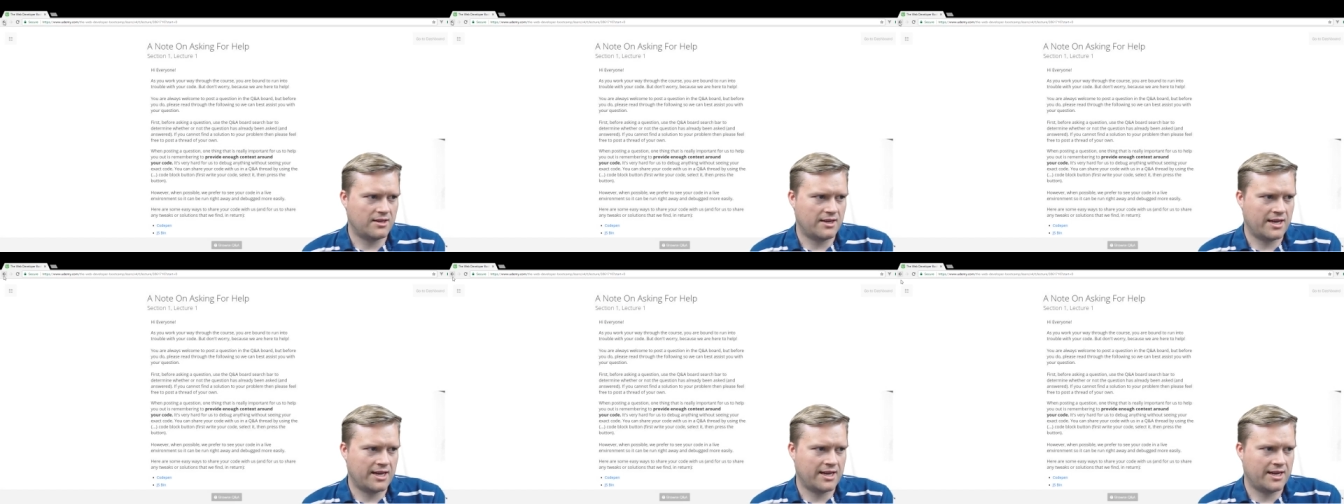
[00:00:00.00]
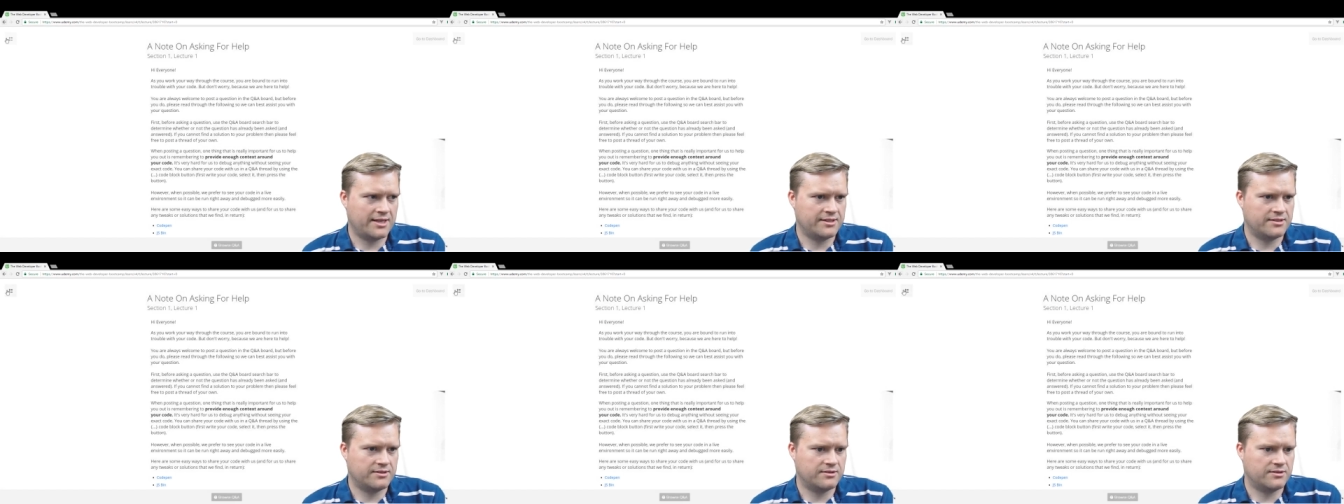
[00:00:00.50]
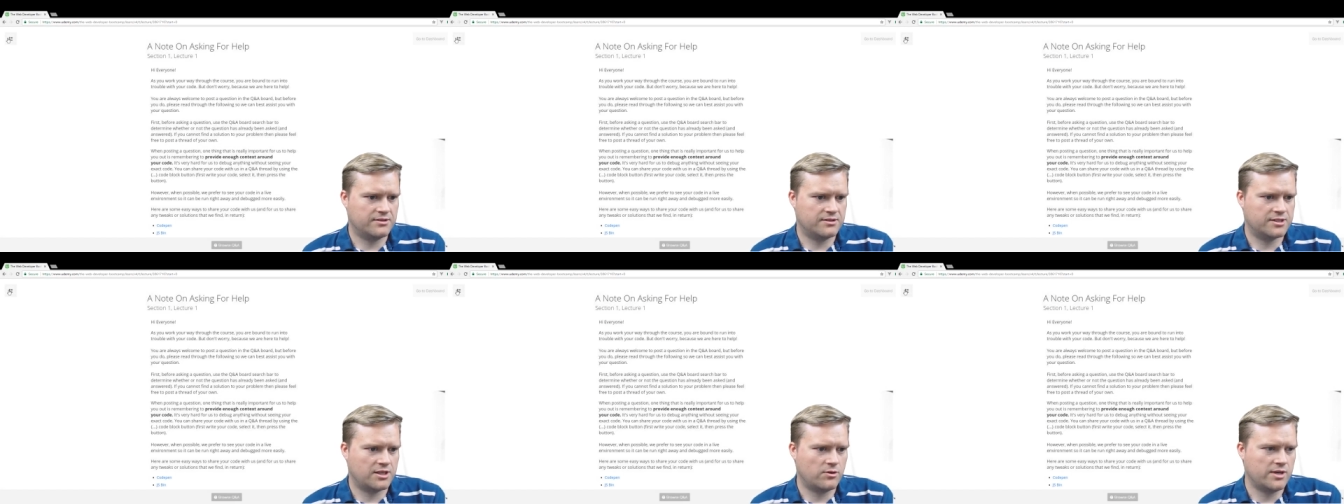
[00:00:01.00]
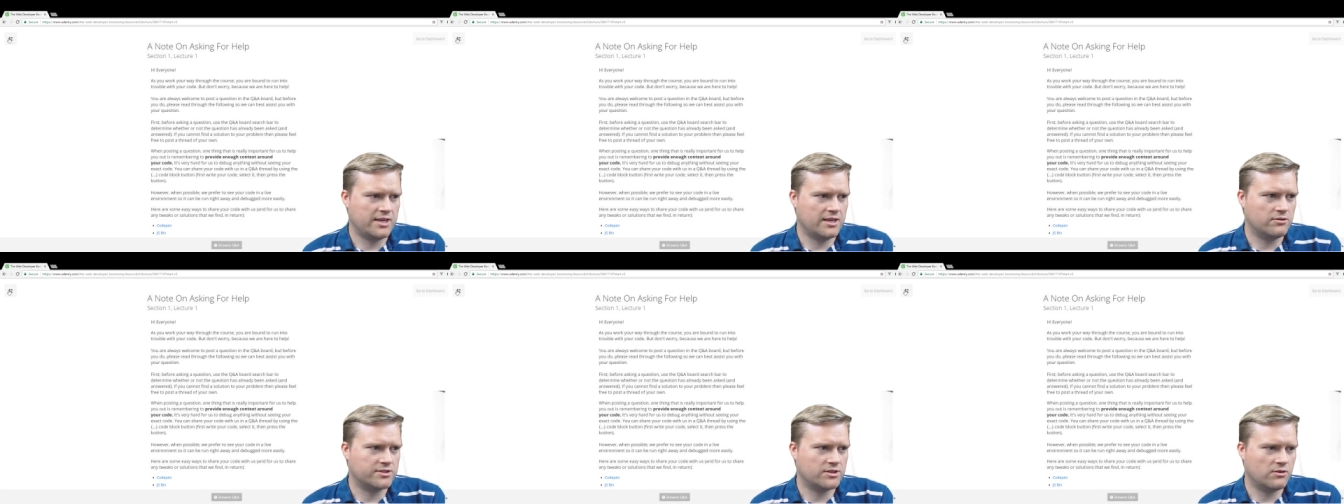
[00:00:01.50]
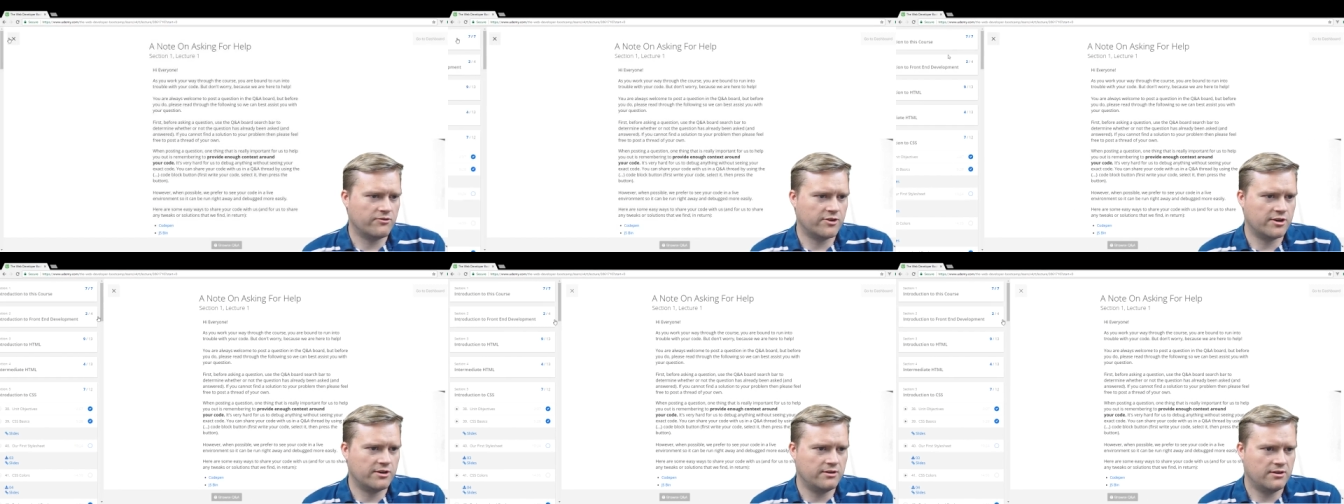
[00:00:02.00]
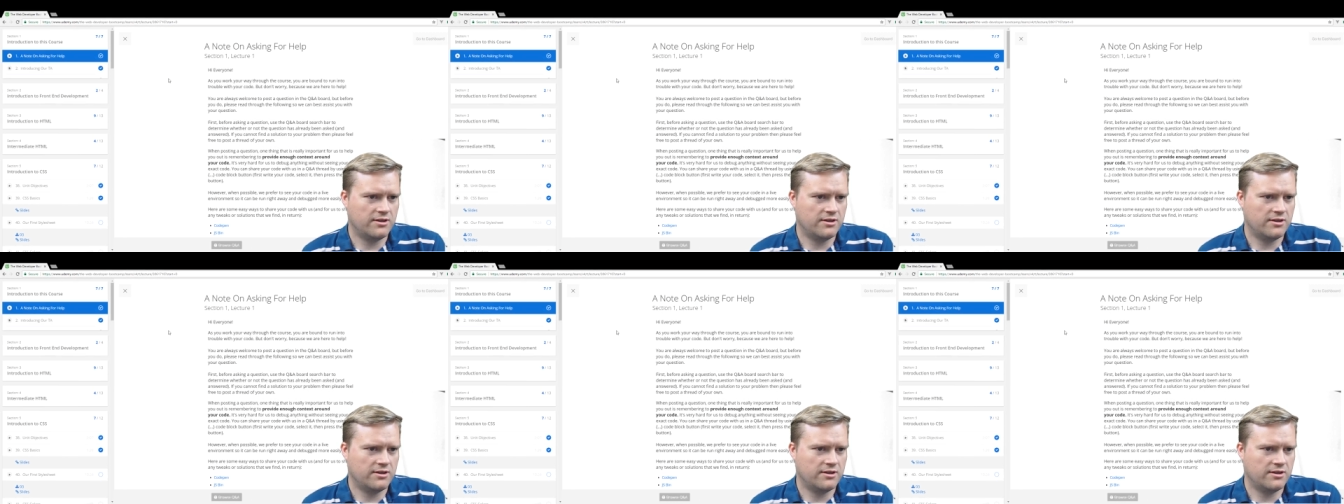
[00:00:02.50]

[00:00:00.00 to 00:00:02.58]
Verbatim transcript: and so he goes over